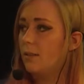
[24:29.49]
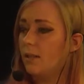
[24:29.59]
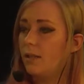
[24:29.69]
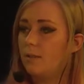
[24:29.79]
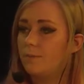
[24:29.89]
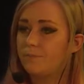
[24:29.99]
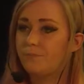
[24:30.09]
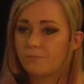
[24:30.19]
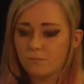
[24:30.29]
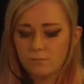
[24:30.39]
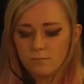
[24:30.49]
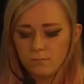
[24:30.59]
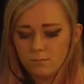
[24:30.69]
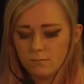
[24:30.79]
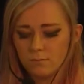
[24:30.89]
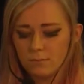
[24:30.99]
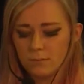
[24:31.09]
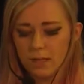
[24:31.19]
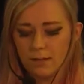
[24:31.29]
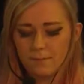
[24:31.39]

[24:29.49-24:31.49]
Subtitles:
Yeah.